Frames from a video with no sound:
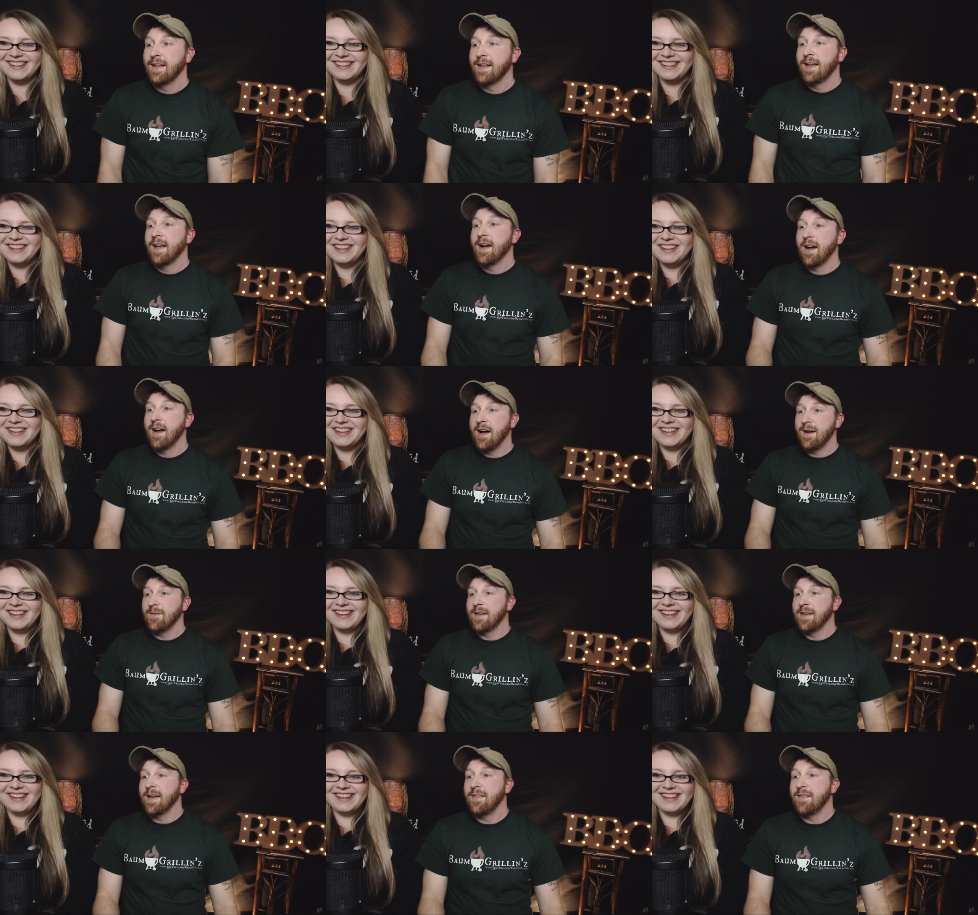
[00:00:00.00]

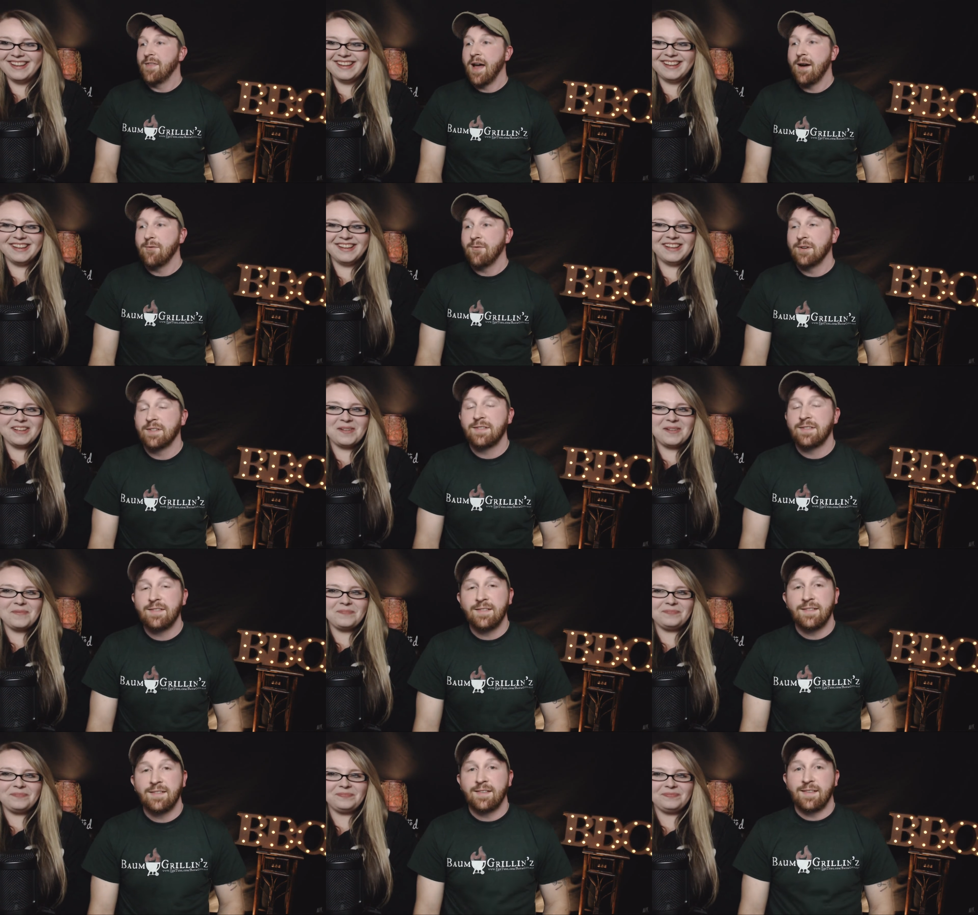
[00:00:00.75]
Speaker 1: um, and that
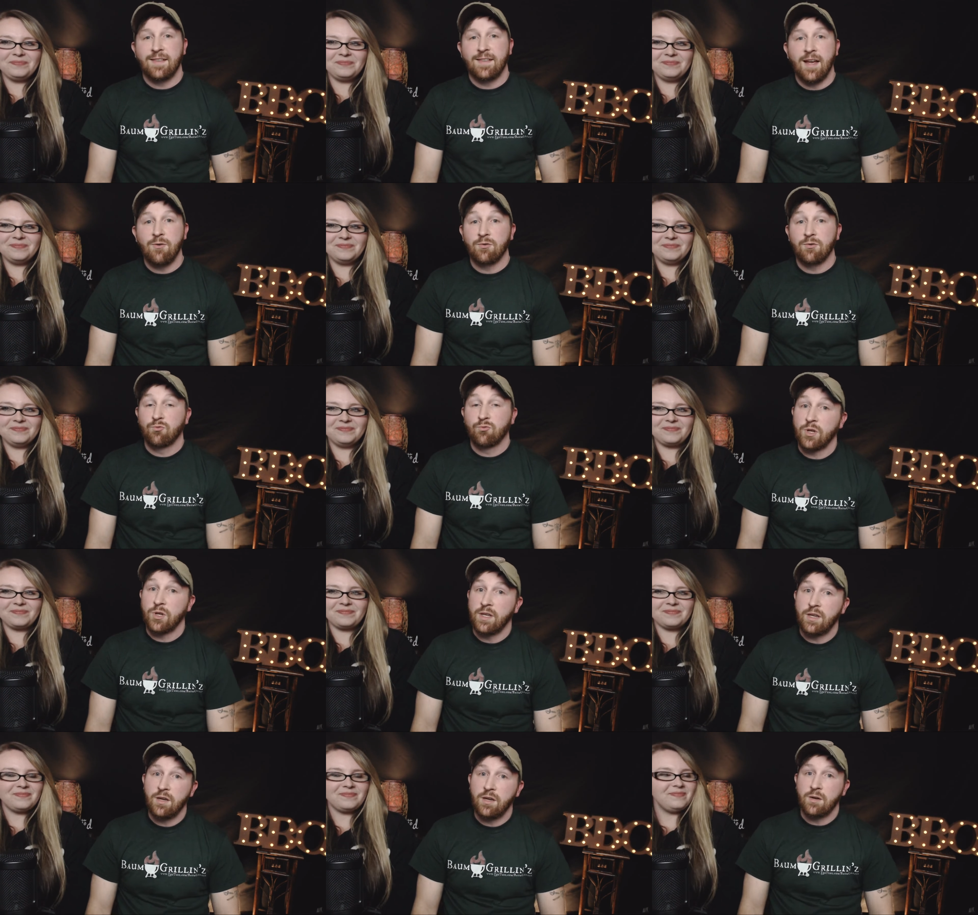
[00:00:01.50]
was that was
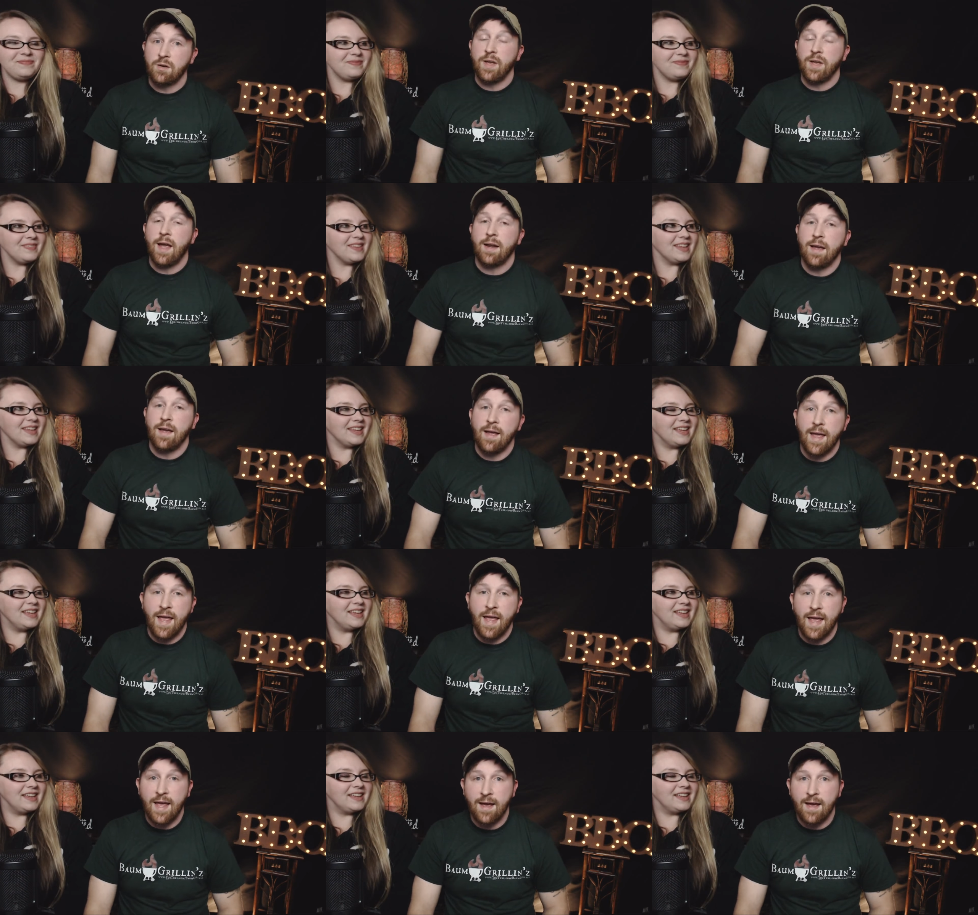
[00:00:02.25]
really good. We had a
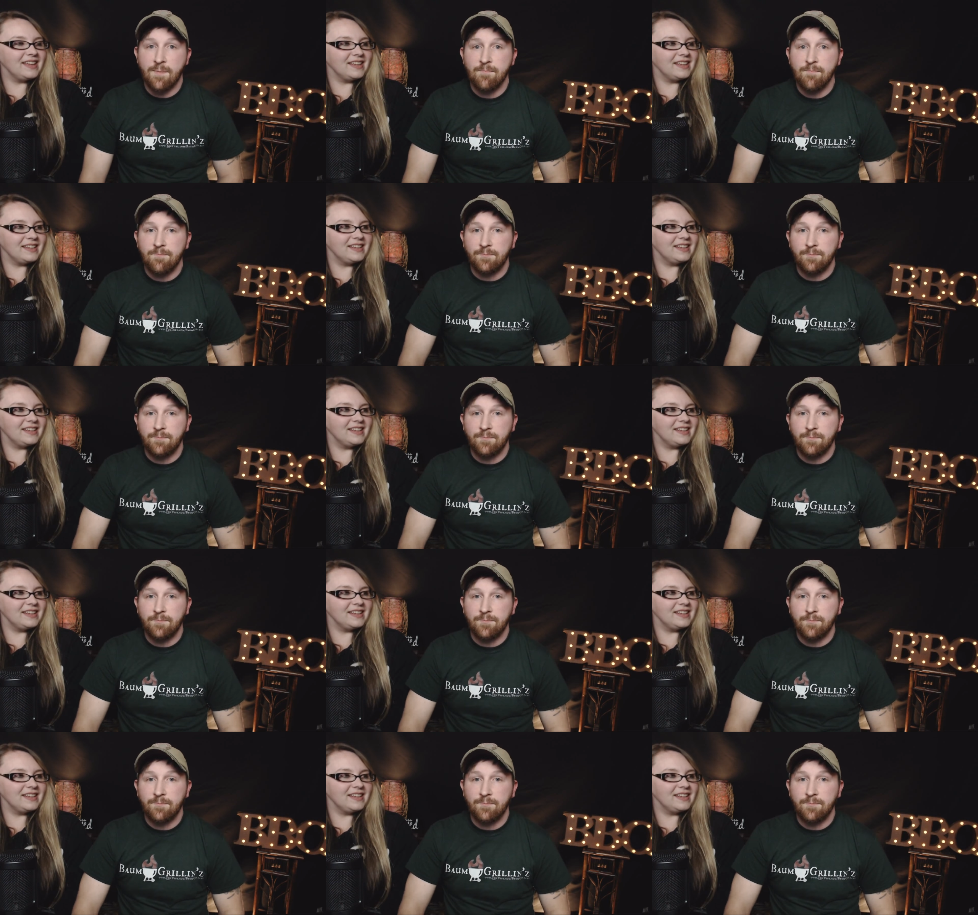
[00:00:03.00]
ham